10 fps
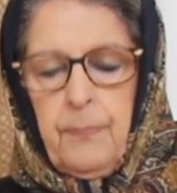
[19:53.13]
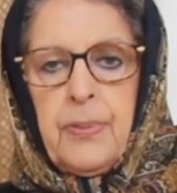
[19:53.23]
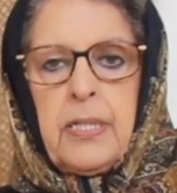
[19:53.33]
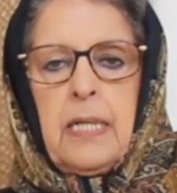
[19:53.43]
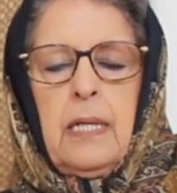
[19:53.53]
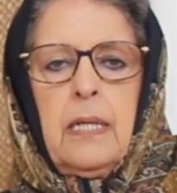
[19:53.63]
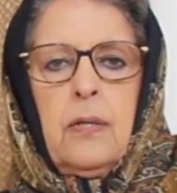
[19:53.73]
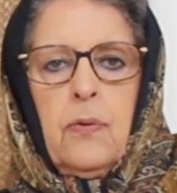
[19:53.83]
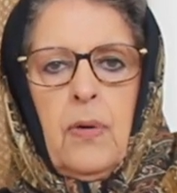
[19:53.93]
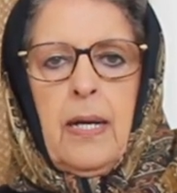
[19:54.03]

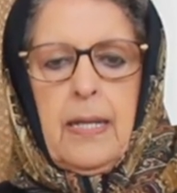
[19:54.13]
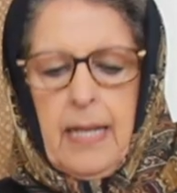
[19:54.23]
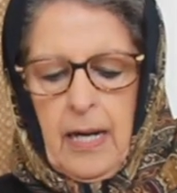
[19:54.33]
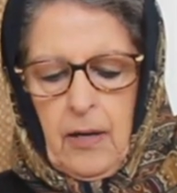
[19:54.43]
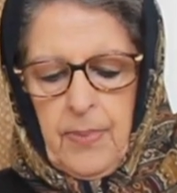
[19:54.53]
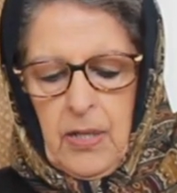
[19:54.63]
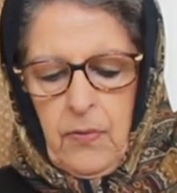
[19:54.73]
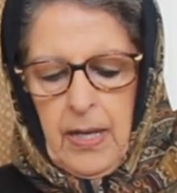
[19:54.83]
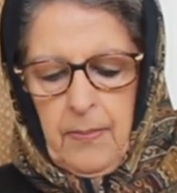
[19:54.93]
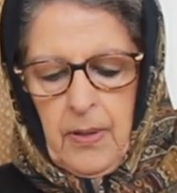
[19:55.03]
particularly Quranic Arabic
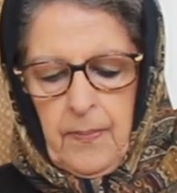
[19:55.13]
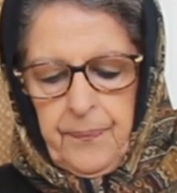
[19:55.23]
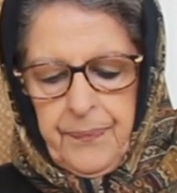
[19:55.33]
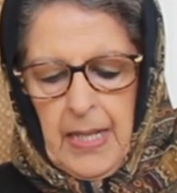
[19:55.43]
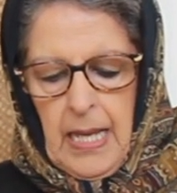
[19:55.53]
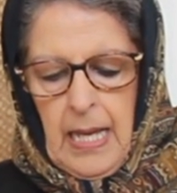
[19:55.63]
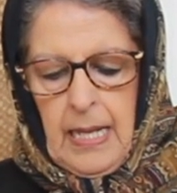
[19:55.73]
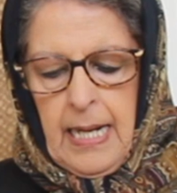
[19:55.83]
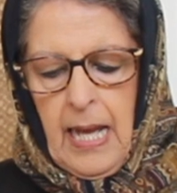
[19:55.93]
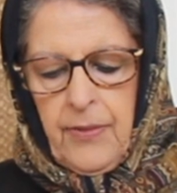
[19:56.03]
grammar.
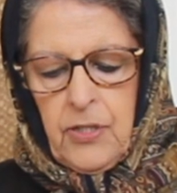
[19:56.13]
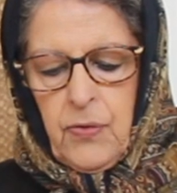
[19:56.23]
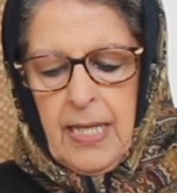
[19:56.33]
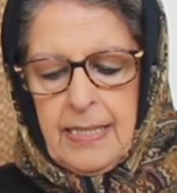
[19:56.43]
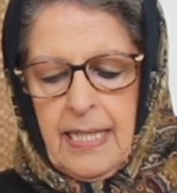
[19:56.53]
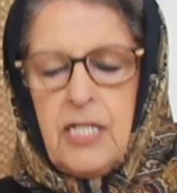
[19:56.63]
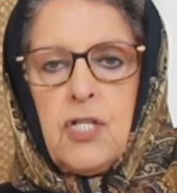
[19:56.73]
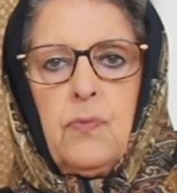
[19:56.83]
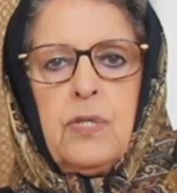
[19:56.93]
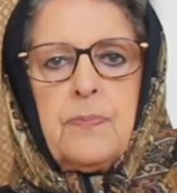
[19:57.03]
Now the
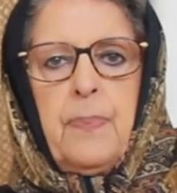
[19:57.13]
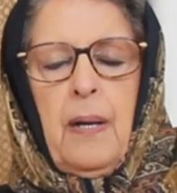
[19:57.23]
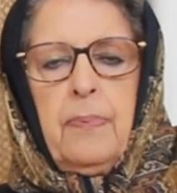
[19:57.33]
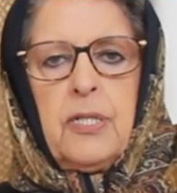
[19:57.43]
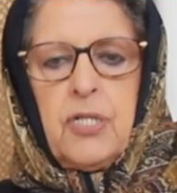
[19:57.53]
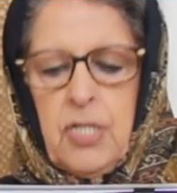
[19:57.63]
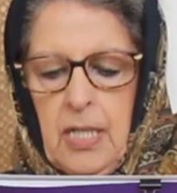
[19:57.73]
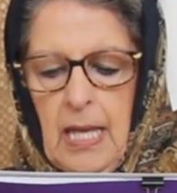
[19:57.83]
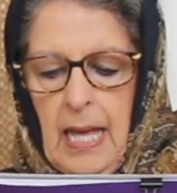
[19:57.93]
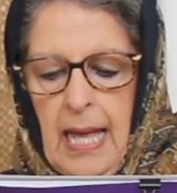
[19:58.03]
translation was published,
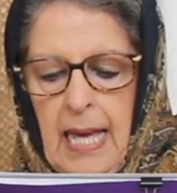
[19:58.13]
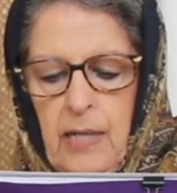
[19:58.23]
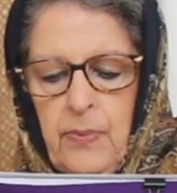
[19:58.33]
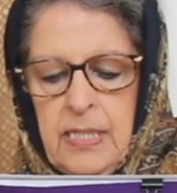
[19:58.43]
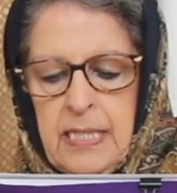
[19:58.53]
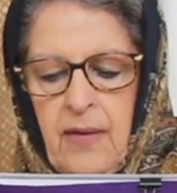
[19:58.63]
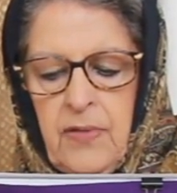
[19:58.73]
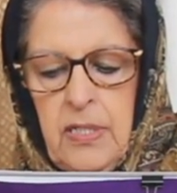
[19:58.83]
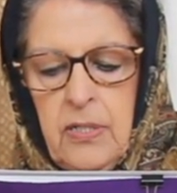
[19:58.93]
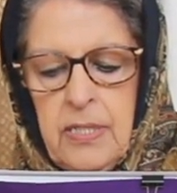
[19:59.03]
and it was
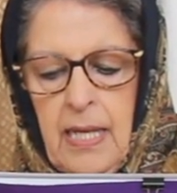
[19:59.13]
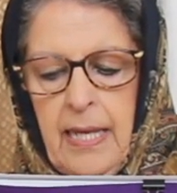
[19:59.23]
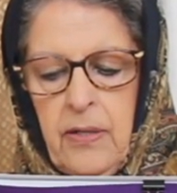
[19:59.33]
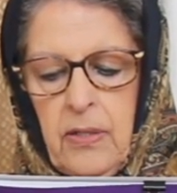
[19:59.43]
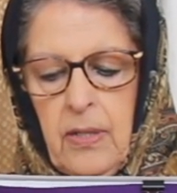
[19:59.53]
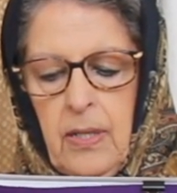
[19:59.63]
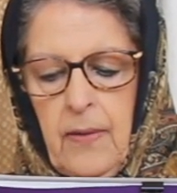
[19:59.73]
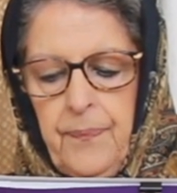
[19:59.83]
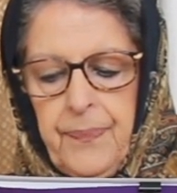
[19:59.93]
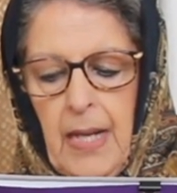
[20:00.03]
7 years later.
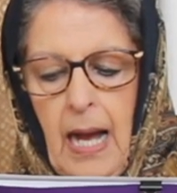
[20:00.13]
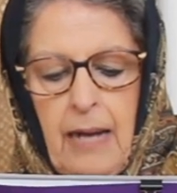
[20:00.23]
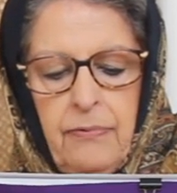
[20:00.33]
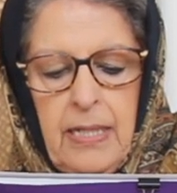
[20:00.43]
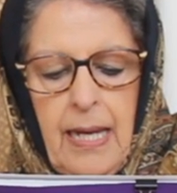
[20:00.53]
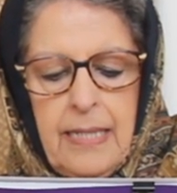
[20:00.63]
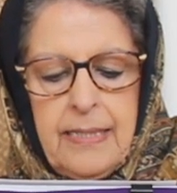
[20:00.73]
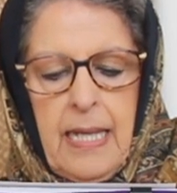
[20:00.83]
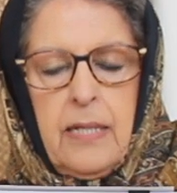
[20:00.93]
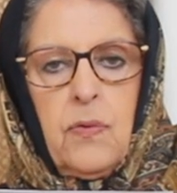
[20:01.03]
I realized that